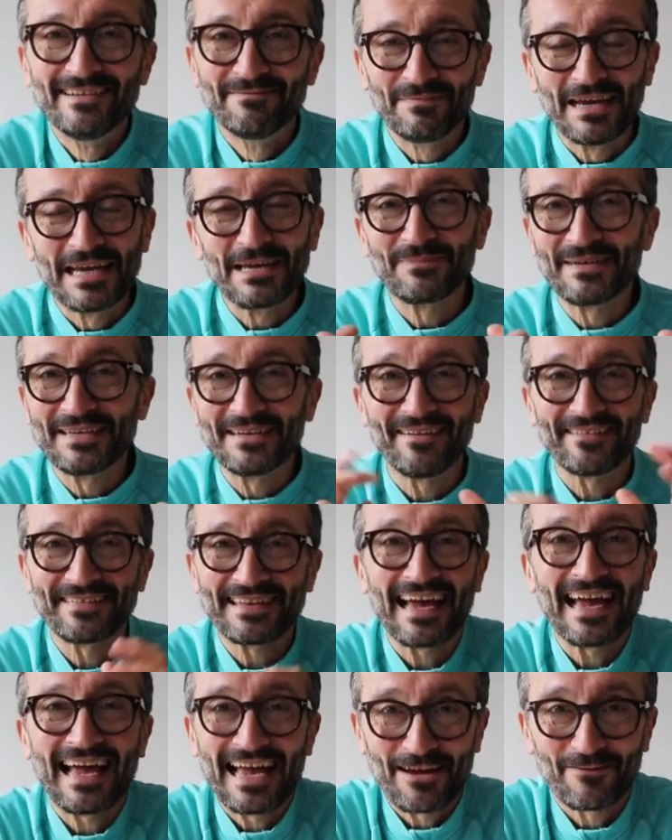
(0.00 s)
maybe not
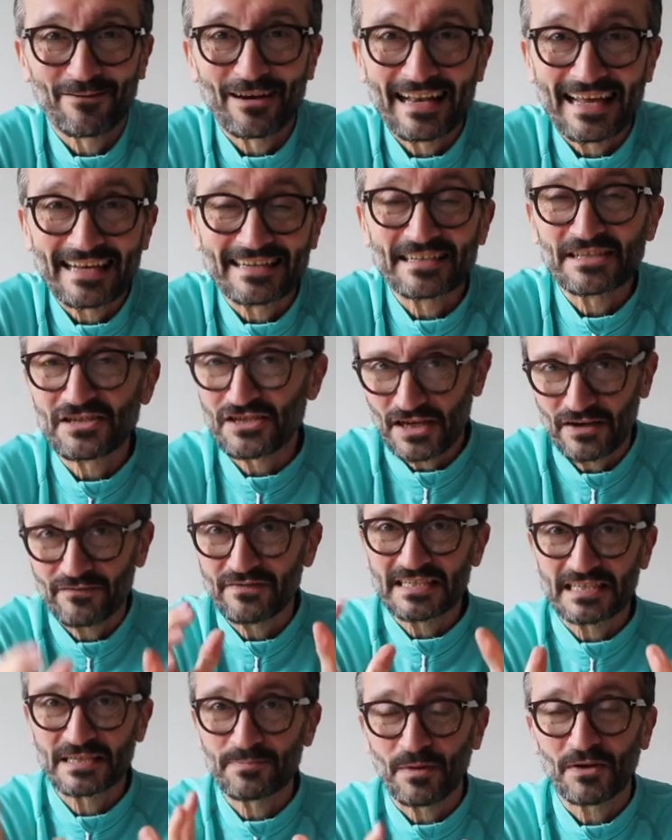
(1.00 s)
that outlandish. Have
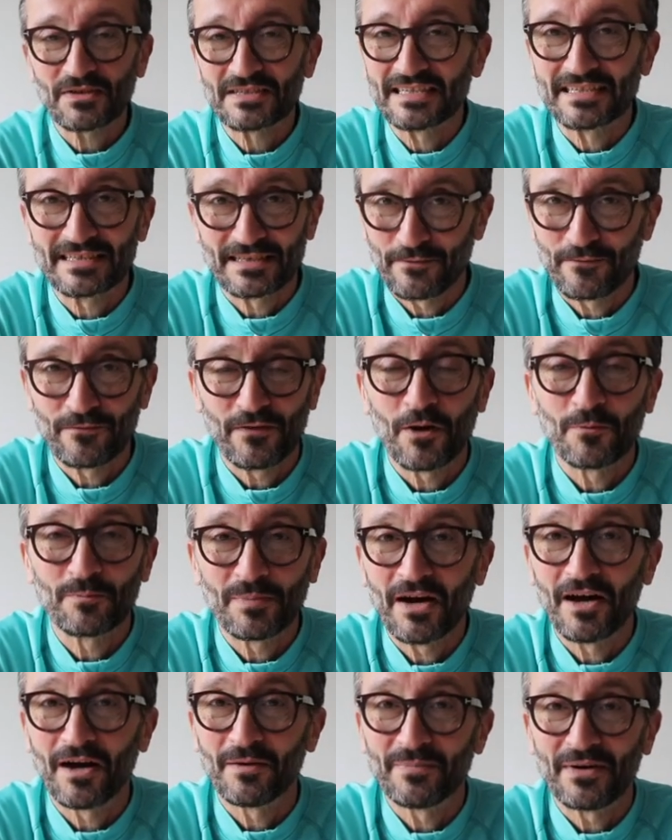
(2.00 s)
you spotted the faux
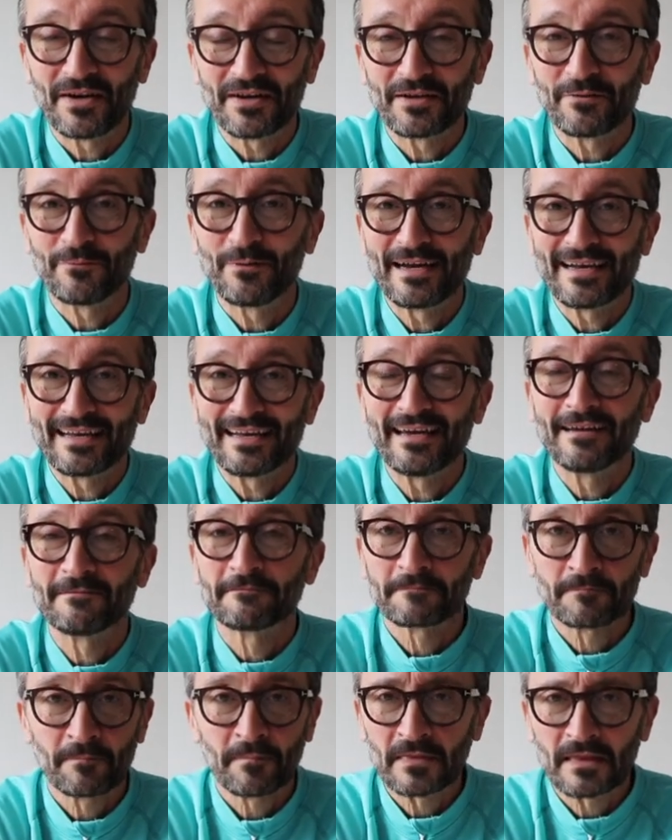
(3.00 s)
pas, by the way, yeah?
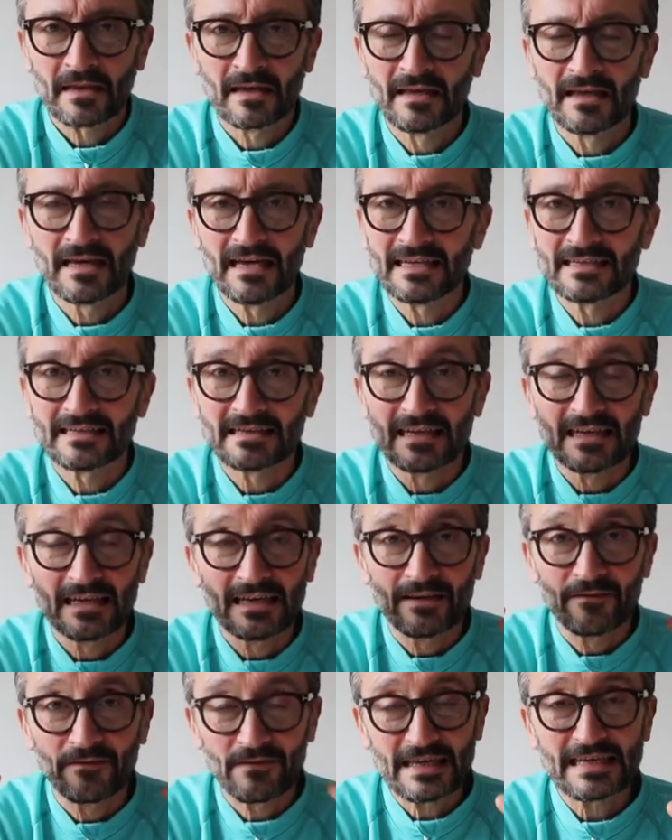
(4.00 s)
And
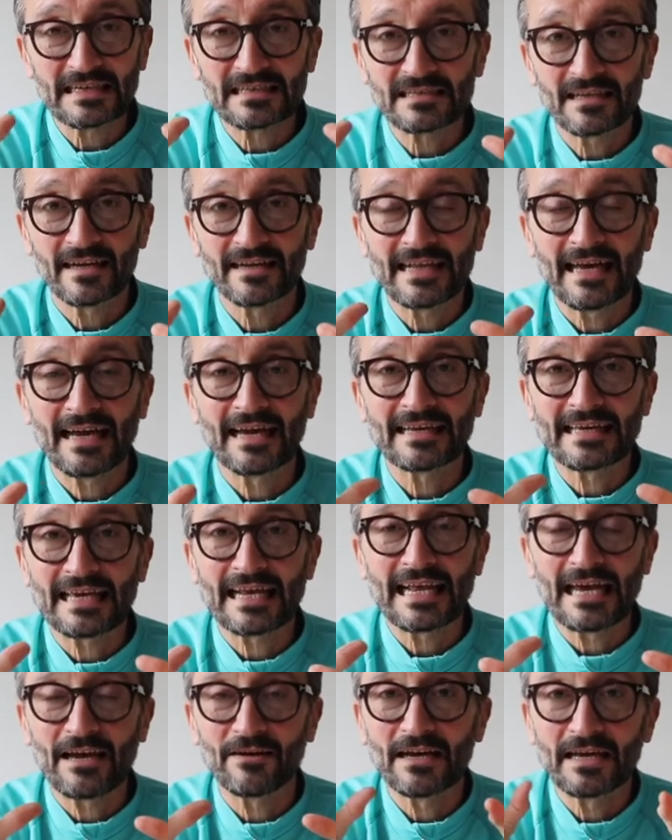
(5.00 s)
things like that
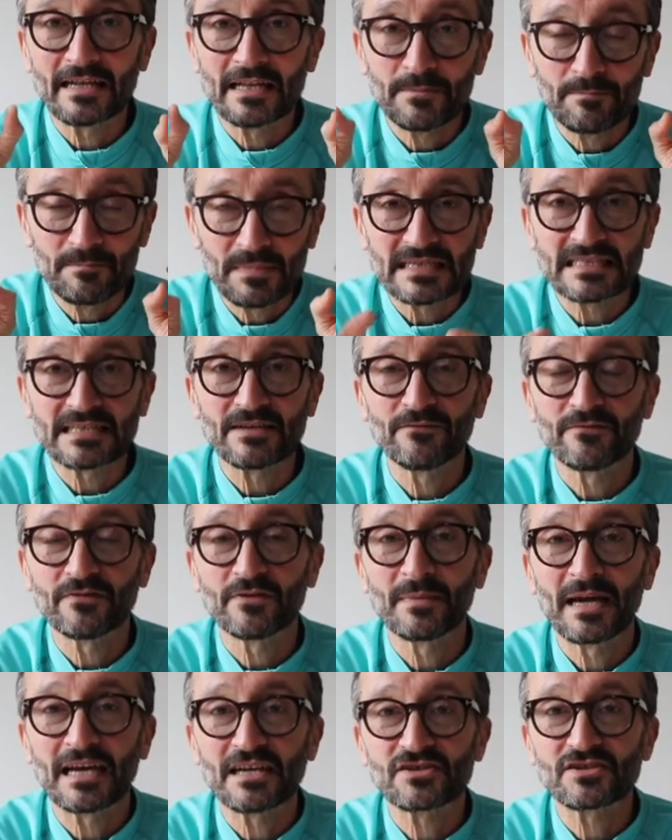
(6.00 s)
get out, and the
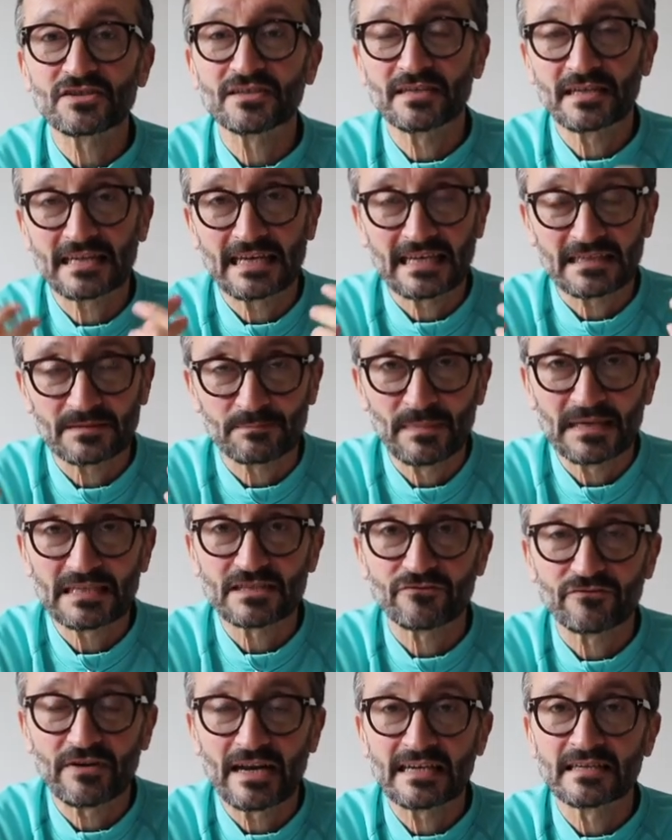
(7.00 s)
misinformation that gets
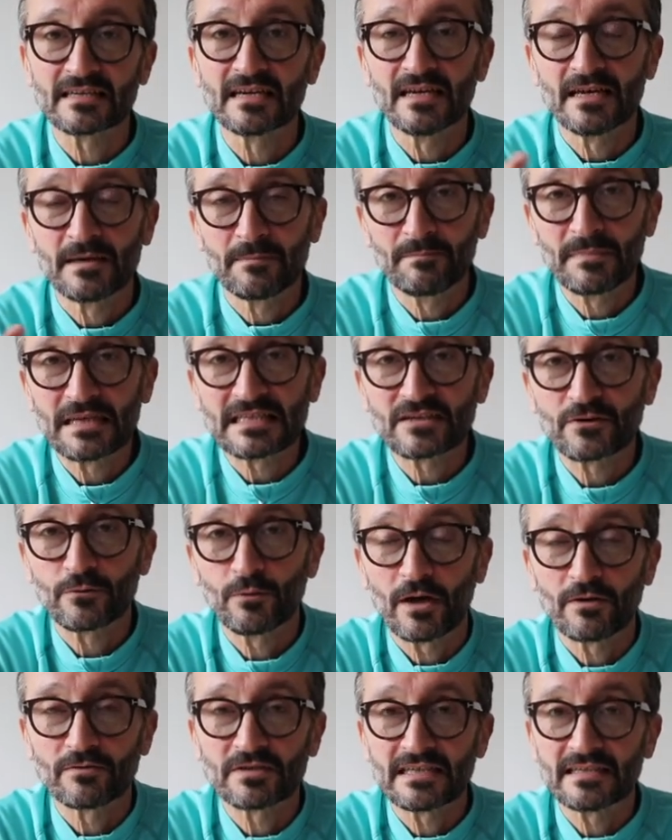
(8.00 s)
misread,
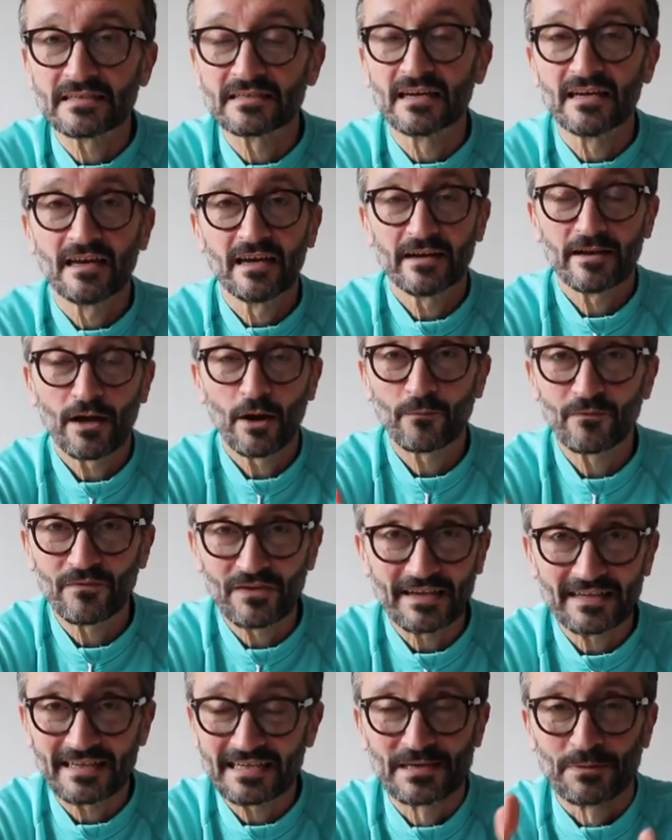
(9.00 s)
misquoted, and
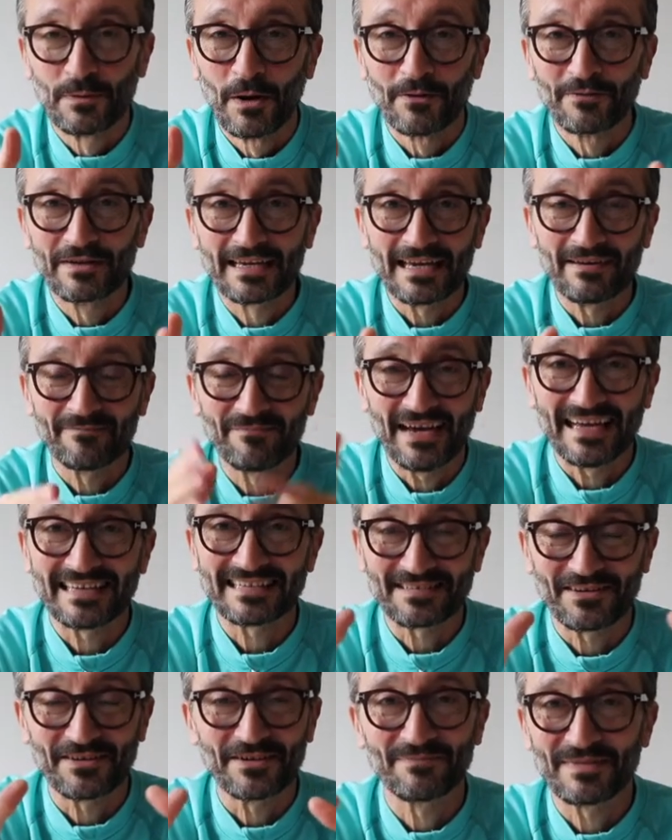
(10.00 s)
hopefully this won't get
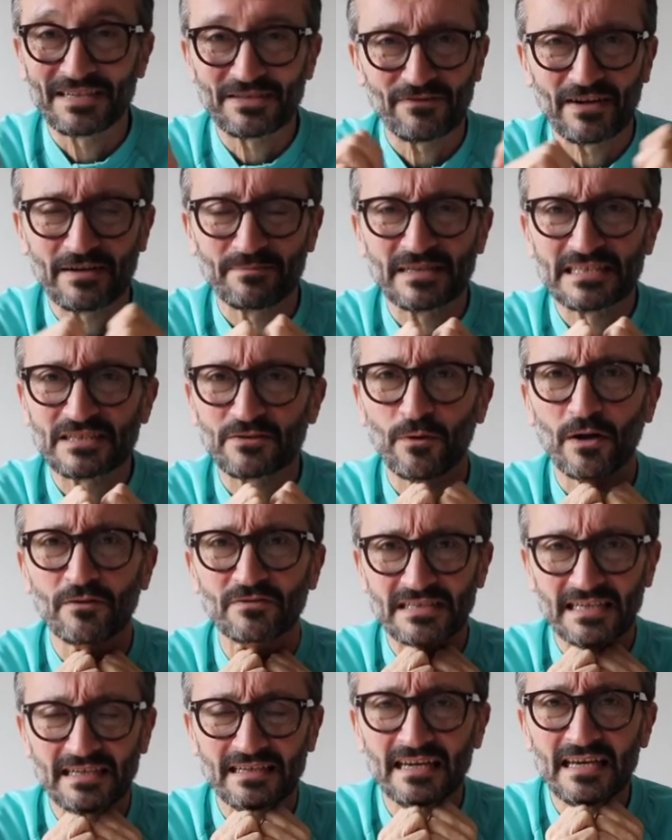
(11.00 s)
passed on and misread,
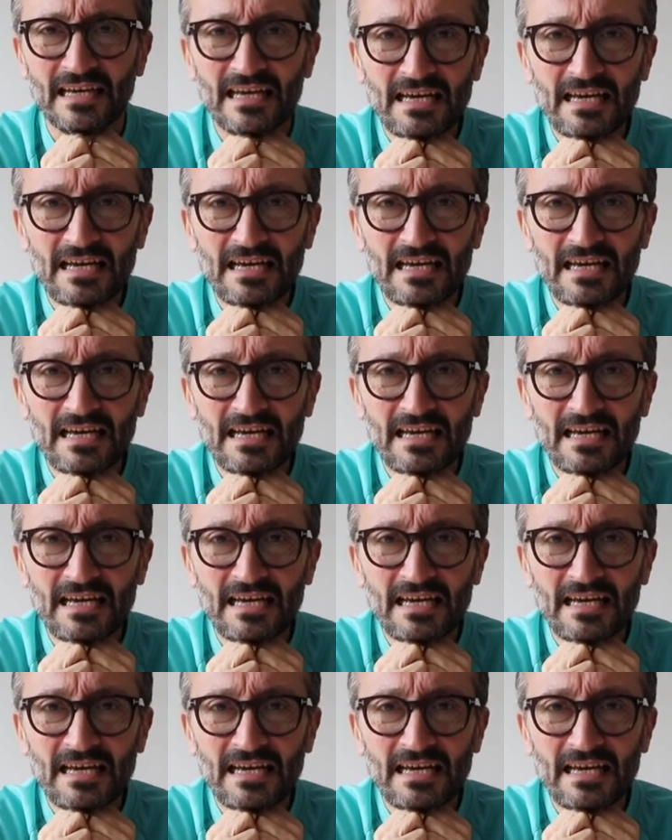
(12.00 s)
misquoted,